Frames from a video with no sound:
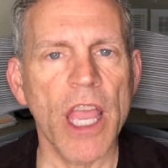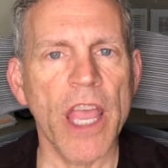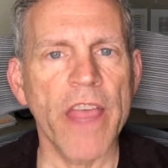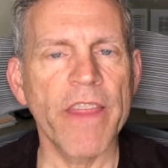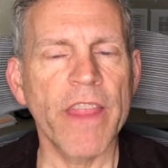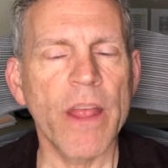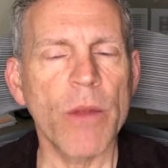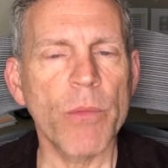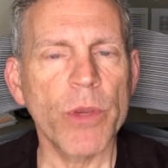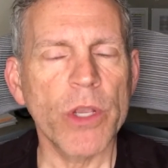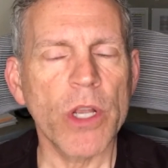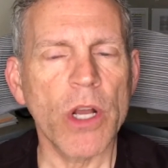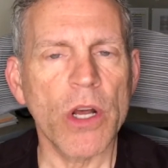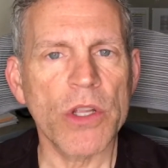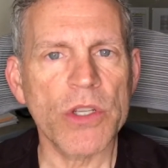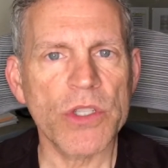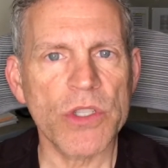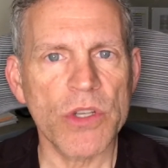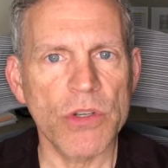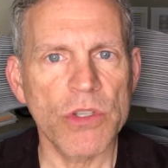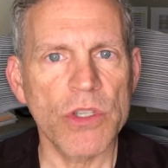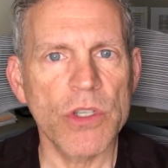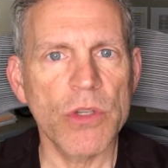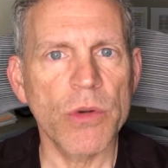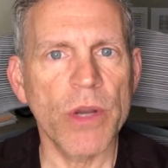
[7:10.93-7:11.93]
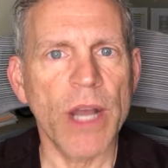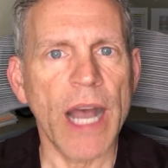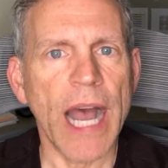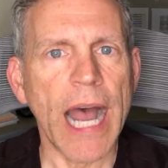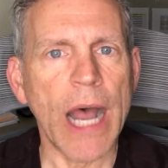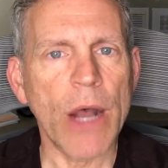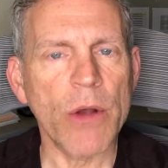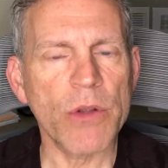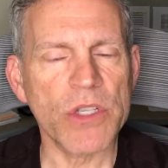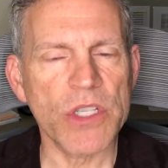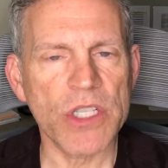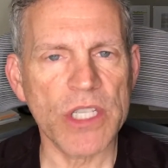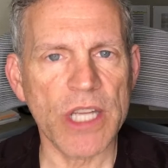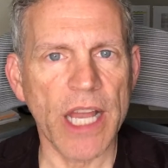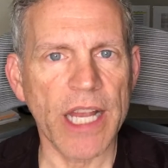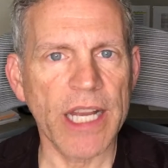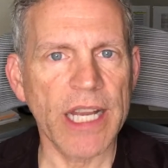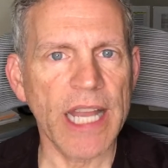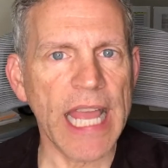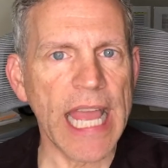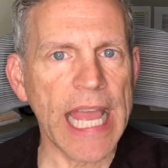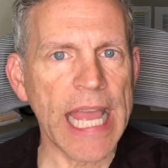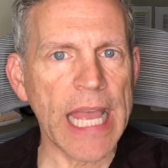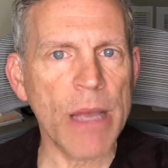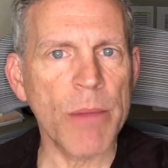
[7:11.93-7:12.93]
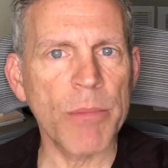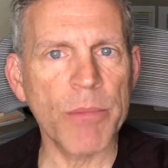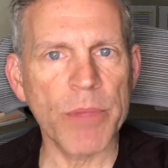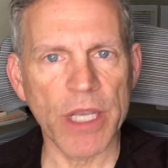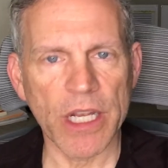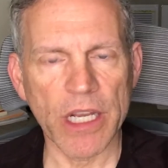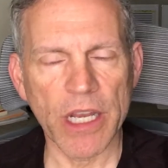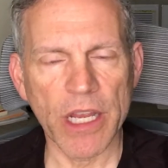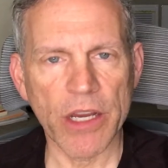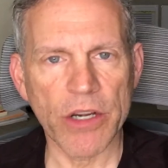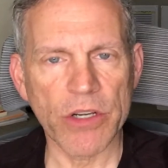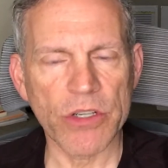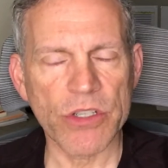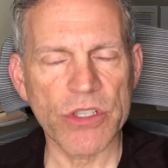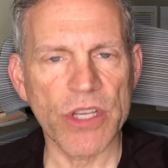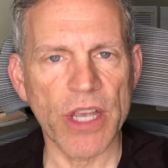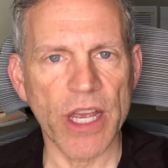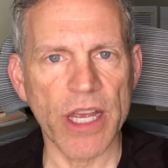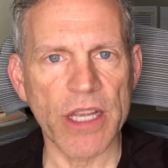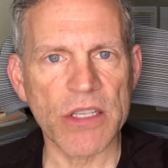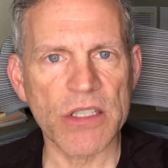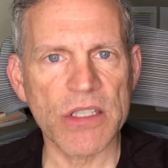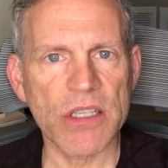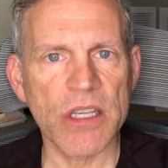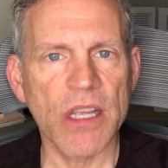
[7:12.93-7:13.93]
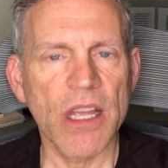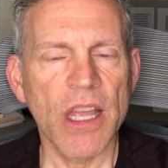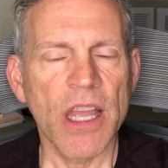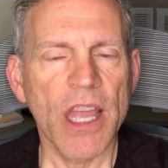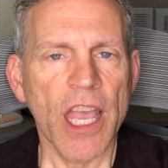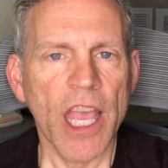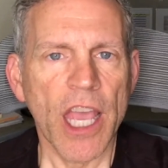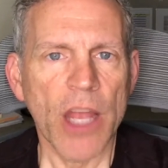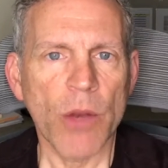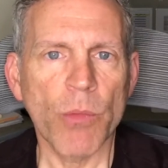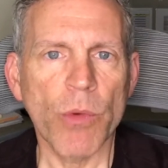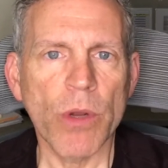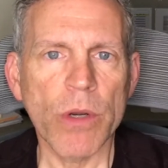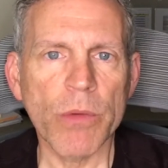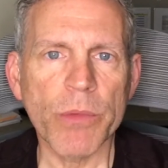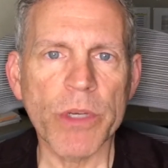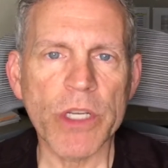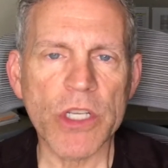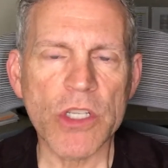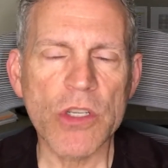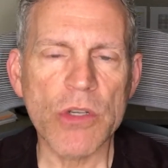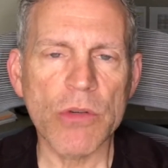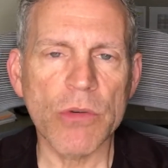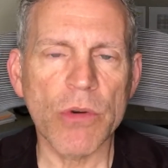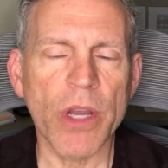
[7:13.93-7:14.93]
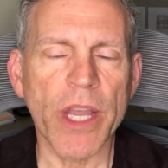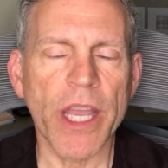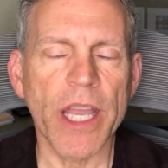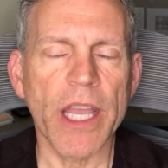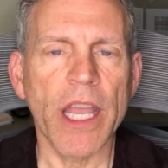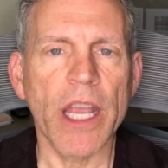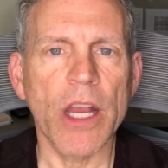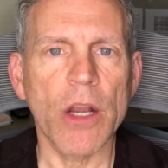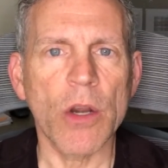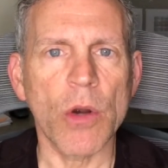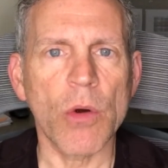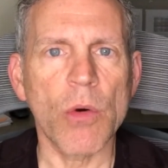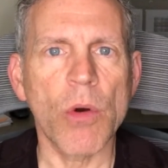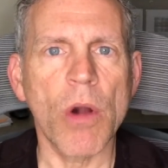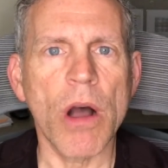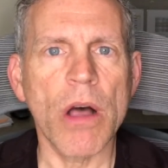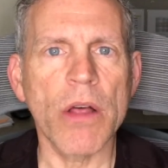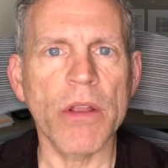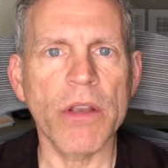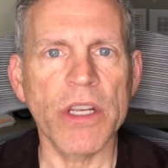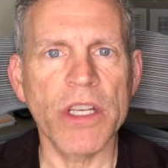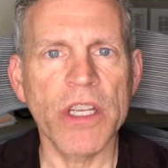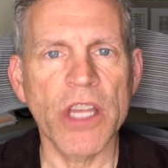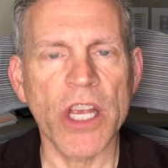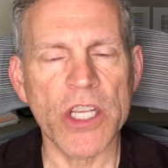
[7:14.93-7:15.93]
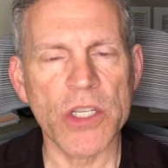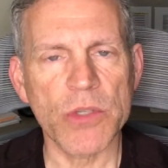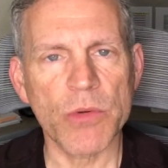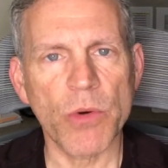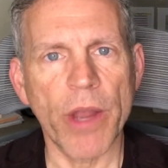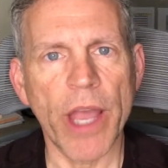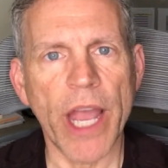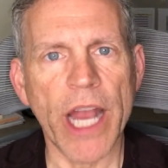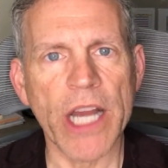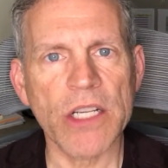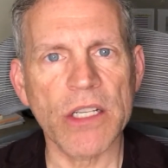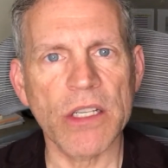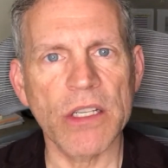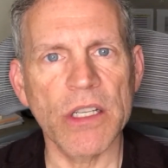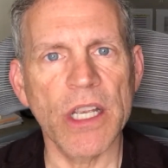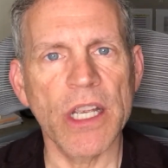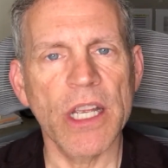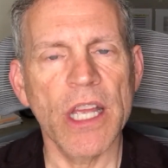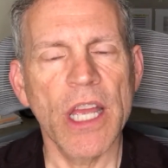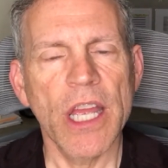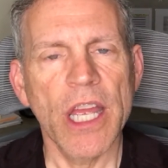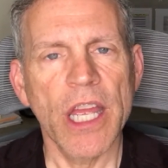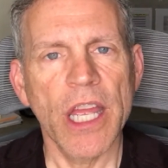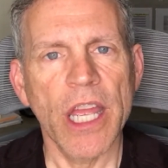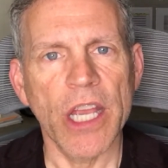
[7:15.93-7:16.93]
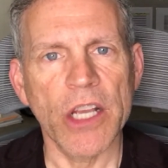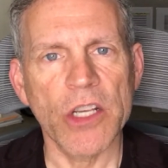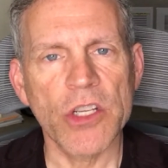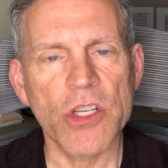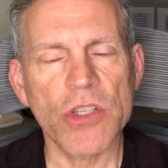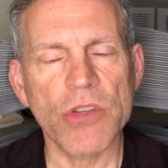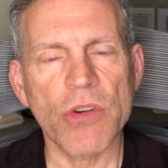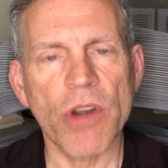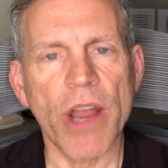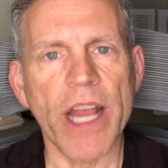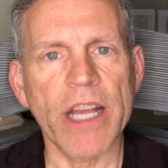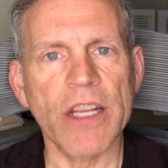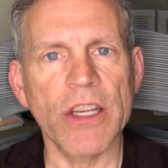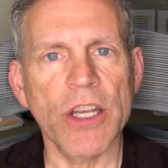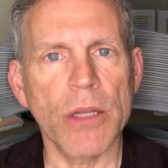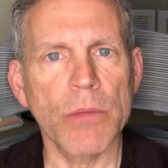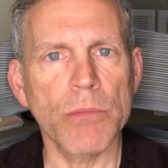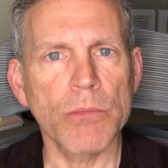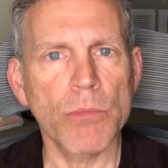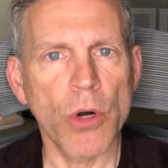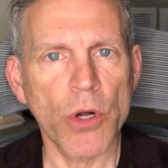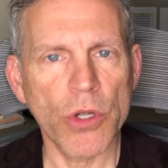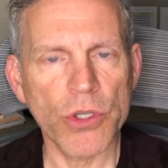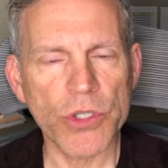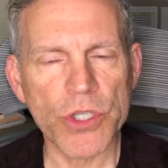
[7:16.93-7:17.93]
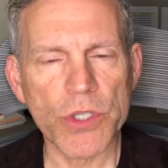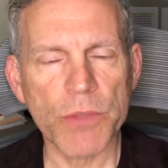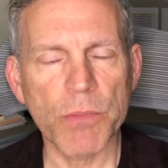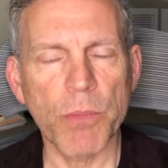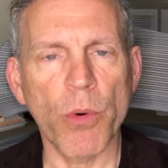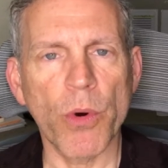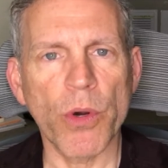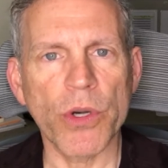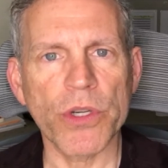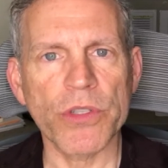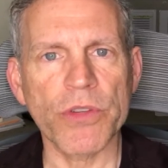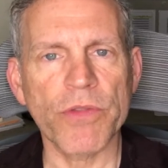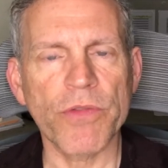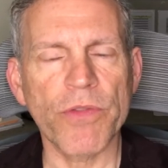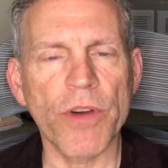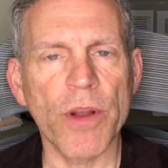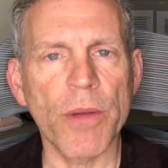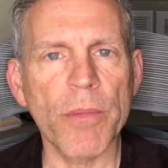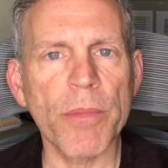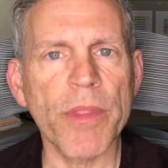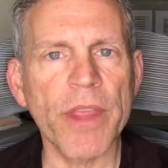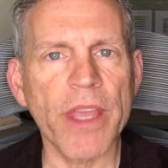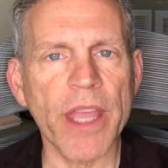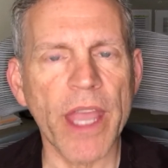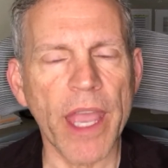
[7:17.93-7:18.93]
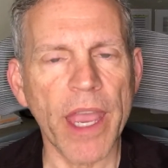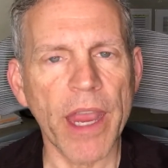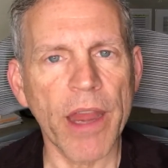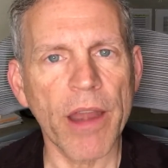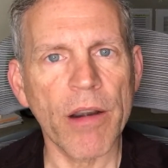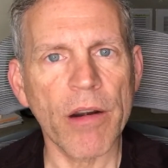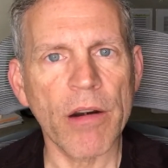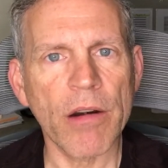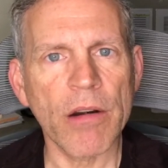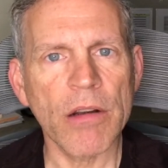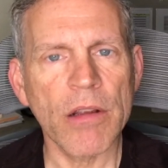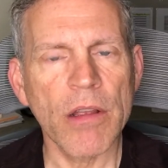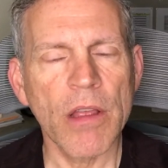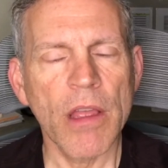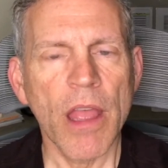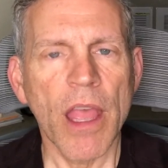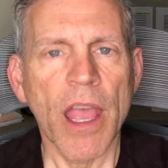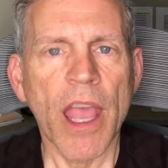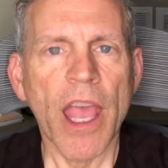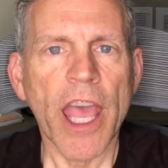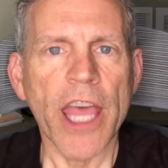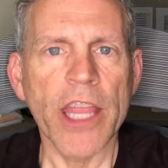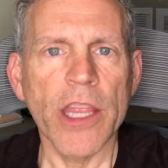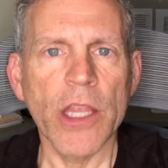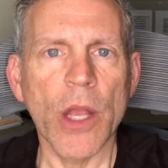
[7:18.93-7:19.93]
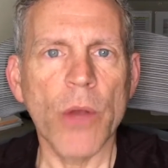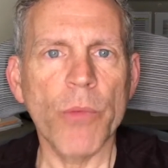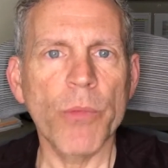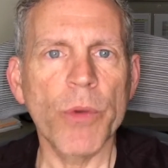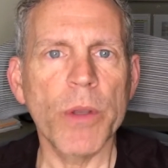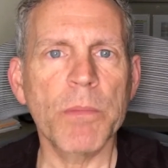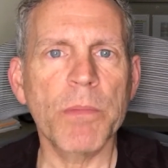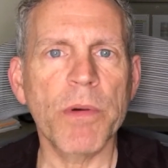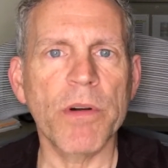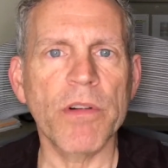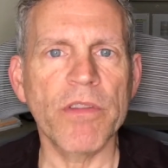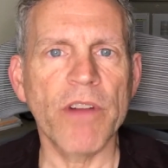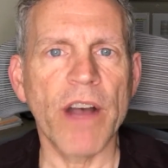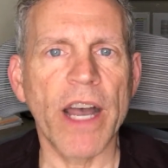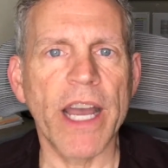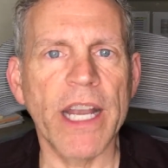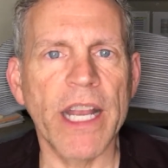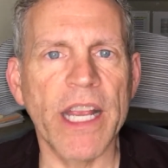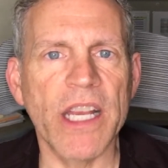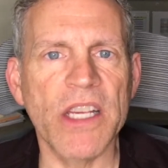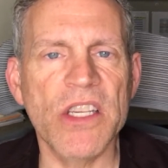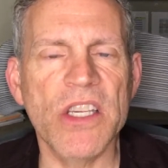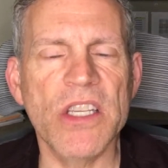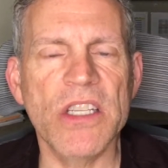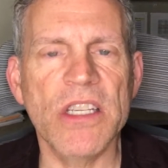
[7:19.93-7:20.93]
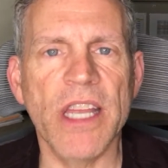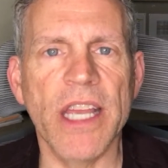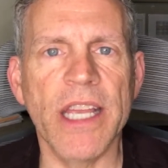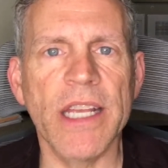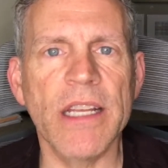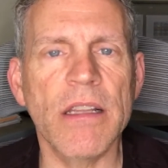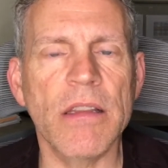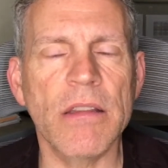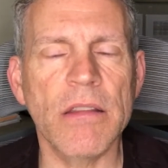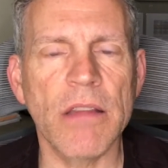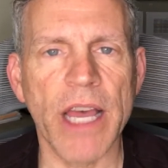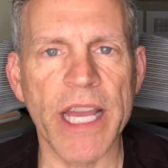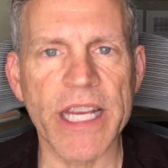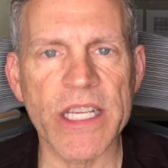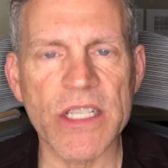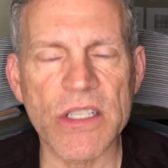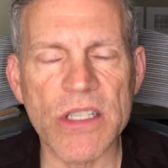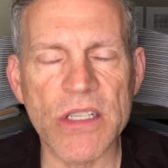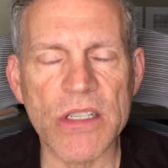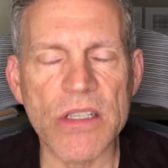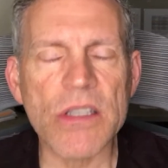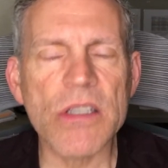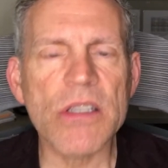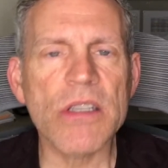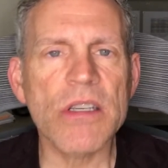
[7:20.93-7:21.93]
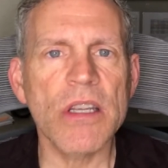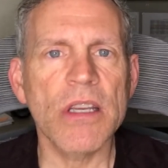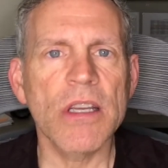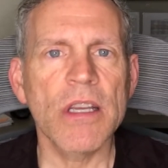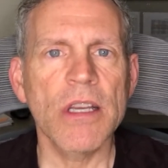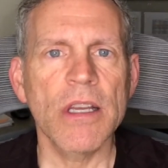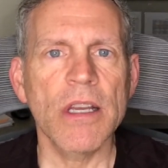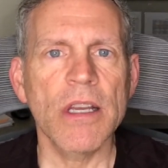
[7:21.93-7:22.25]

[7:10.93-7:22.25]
And then we also do an outside ambient air test. And when we do an air quality test, we're actually extracting mold spores from the air, and then we provide a state licensed